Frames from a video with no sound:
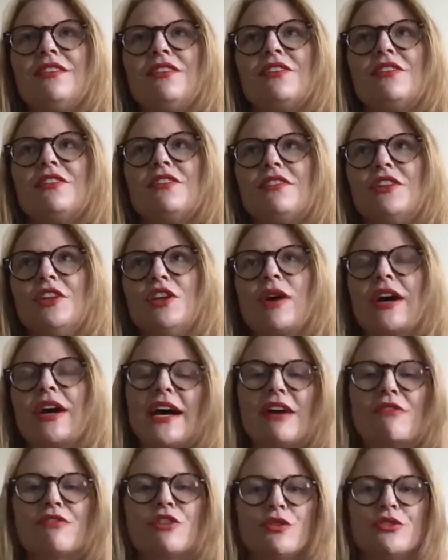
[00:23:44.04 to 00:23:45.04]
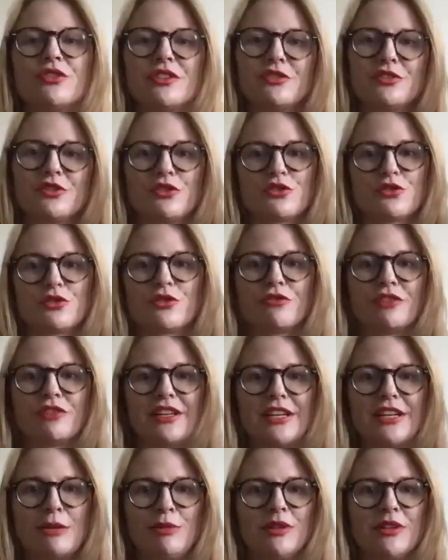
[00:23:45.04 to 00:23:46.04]
you know, I have those as just sort of
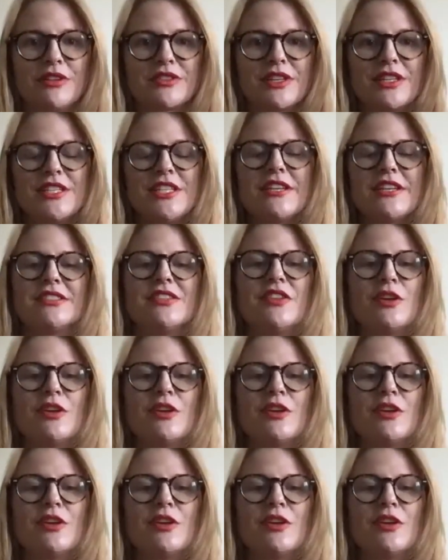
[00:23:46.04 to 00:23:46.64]
like nebulous ideas.